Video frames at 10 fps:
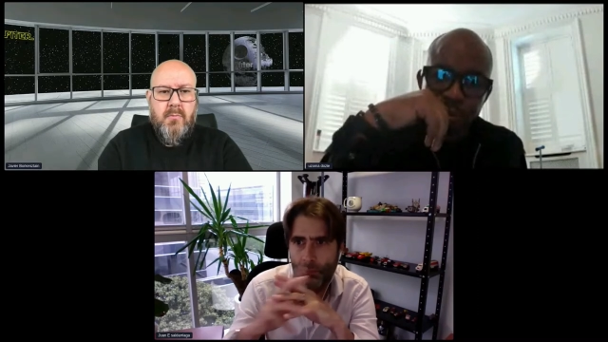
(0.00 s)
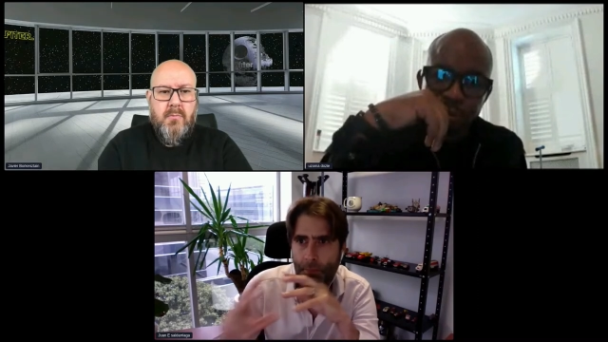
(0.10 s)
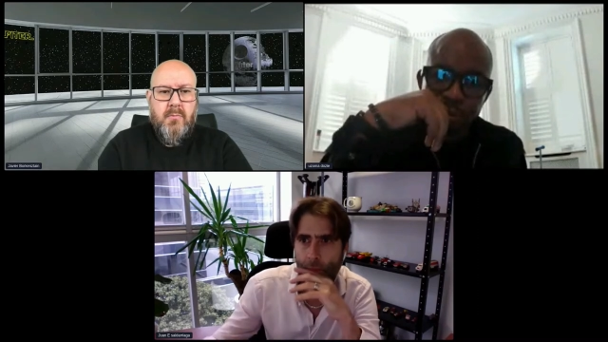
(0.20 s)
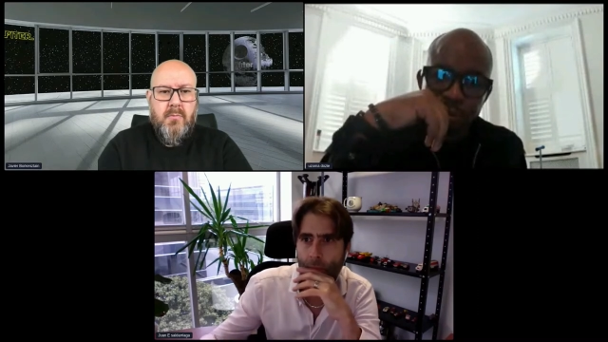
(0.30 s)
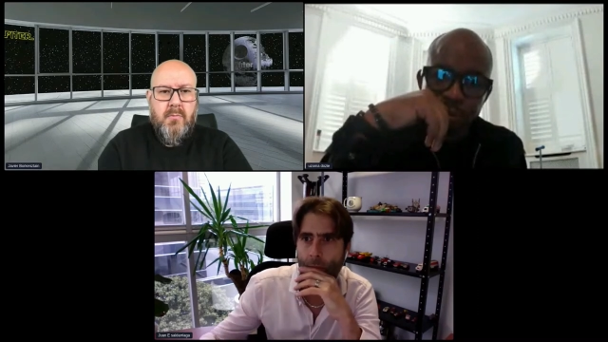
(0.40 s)

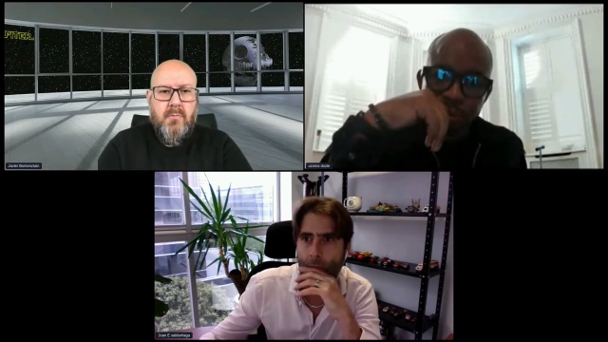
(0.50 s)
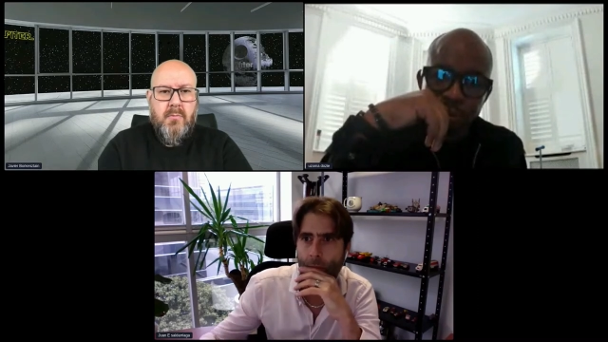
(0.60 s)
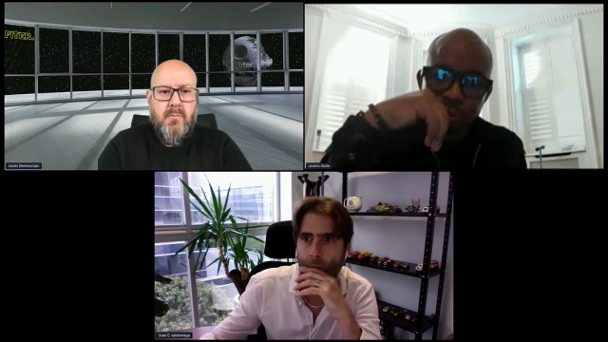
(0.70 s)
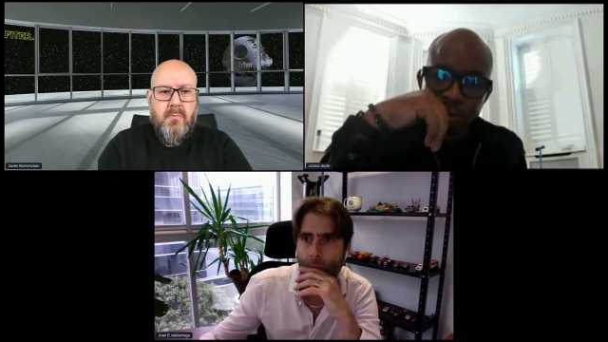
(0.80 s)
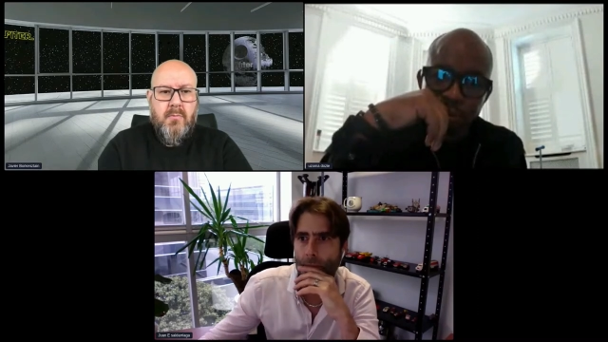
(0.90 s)

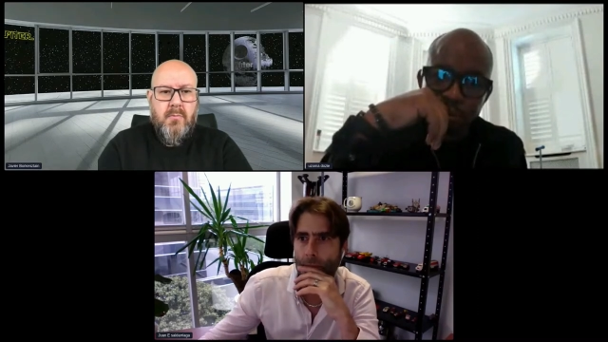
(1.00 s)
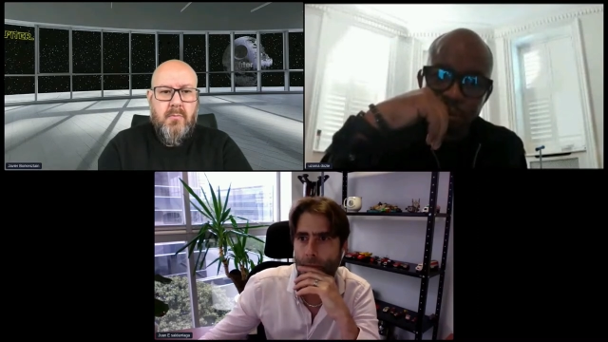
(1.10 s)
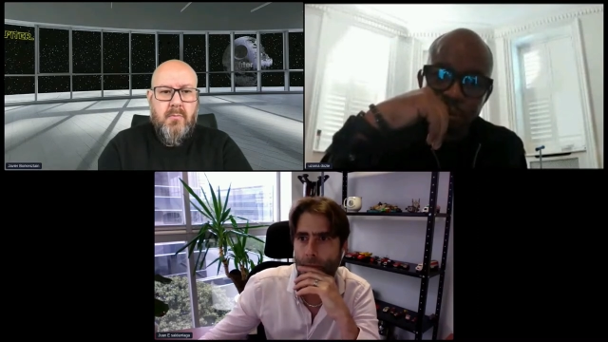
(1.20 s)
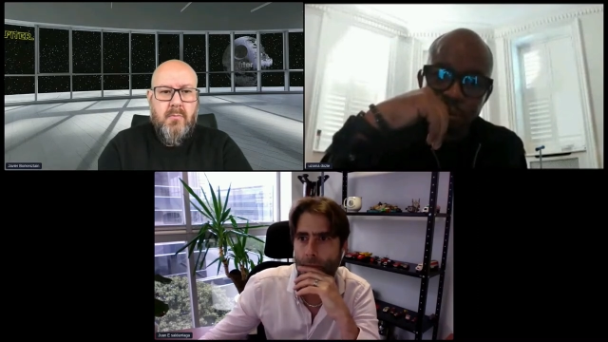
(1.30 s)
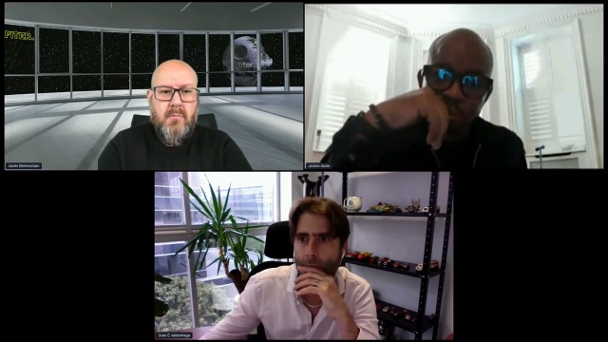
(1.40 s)

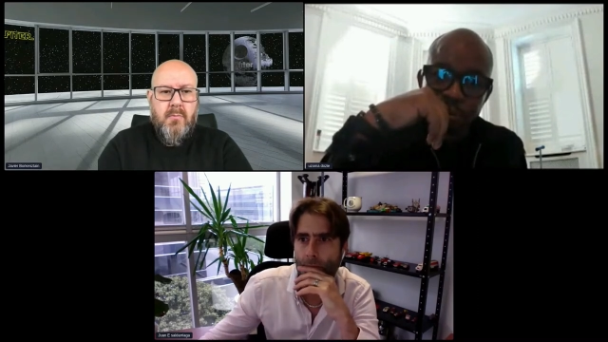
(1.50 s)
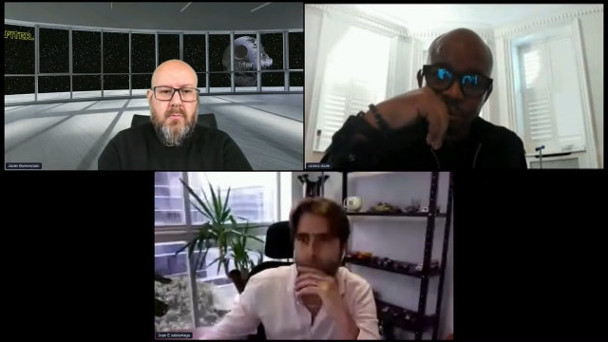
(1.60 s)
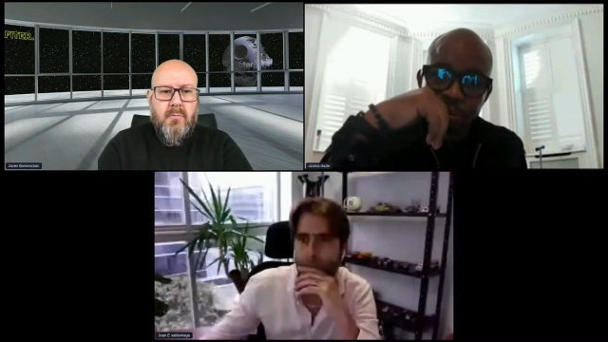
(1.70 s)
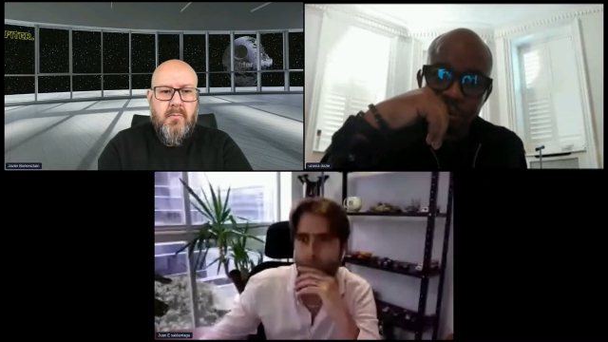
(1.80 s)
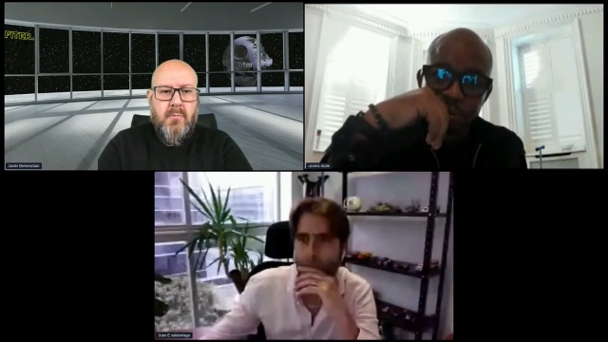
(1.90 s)

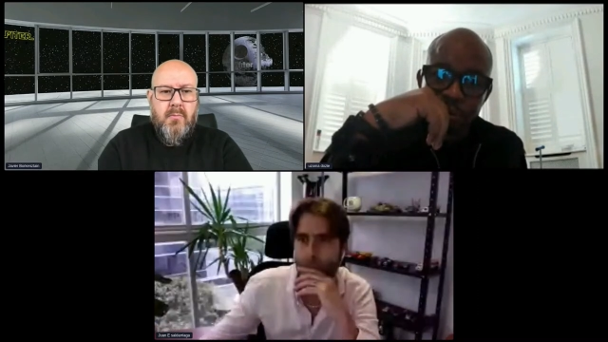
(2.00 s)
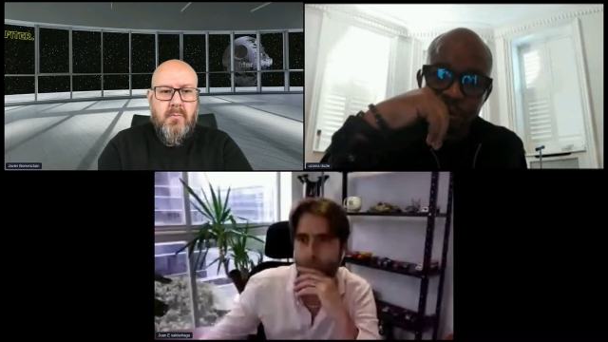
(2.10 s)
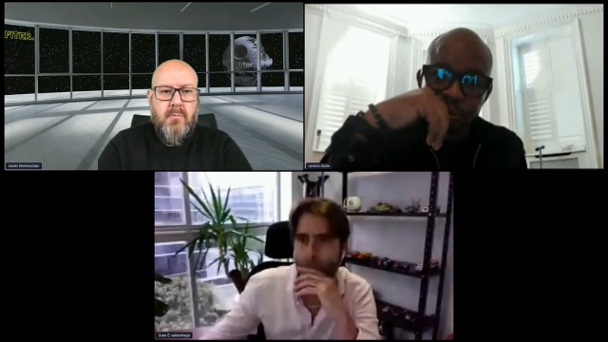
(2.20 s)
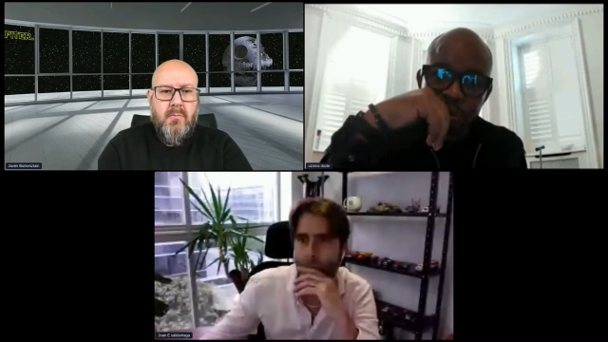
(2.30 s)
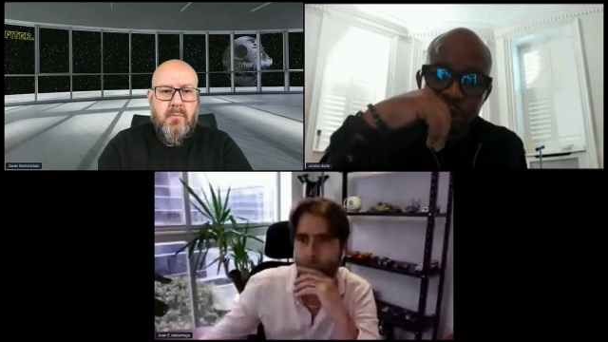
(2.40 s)

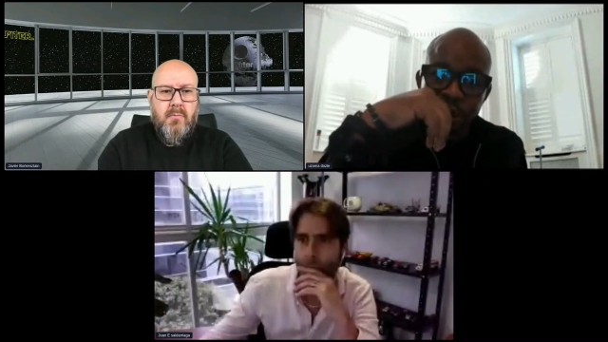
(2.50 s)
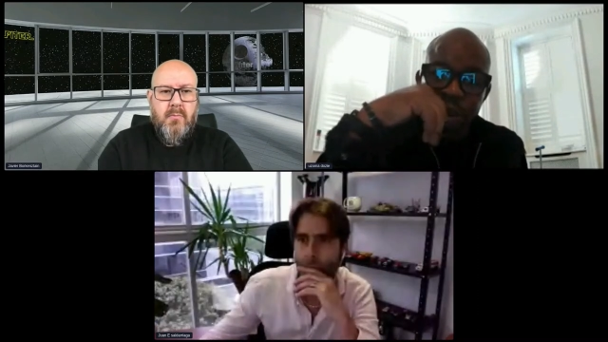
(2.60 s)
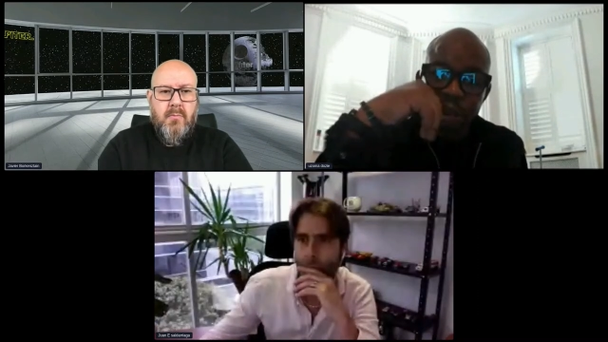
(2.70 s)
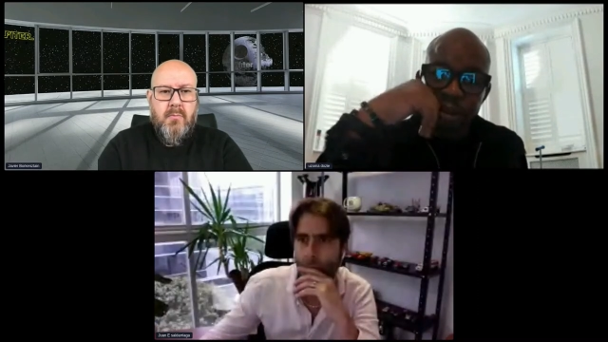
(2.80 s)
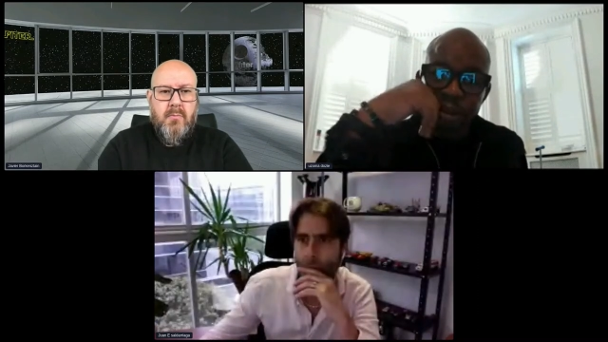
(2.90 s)

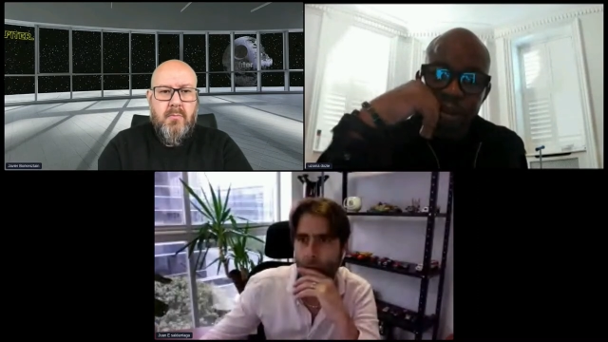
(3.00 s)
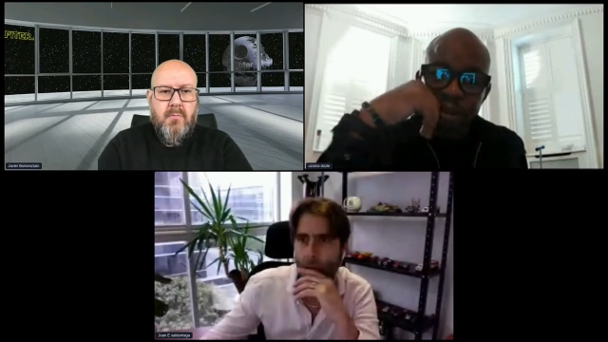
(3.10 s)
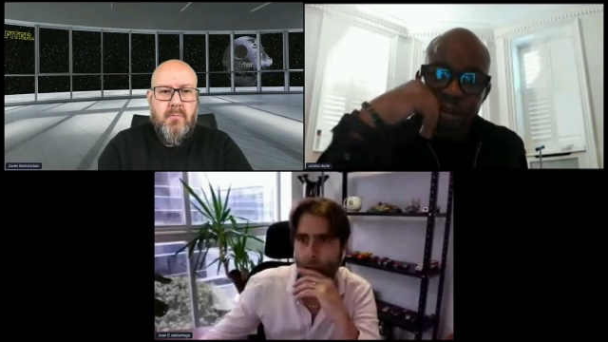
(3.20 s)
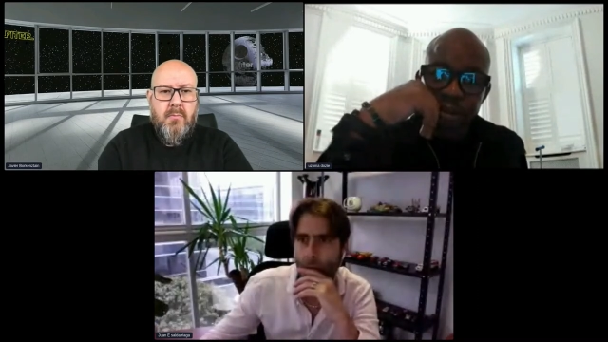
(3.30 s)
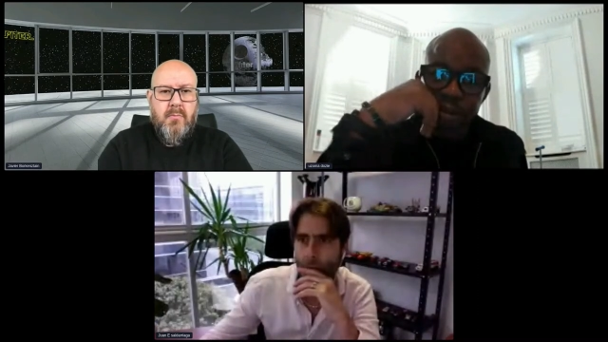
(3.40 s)

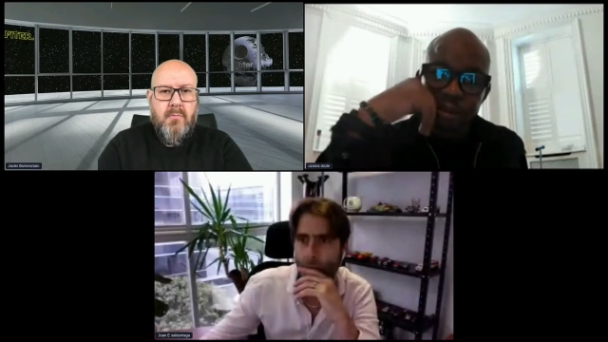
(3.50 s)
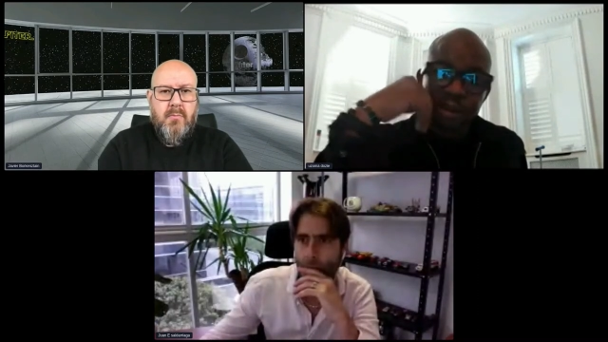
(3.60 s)
(silence)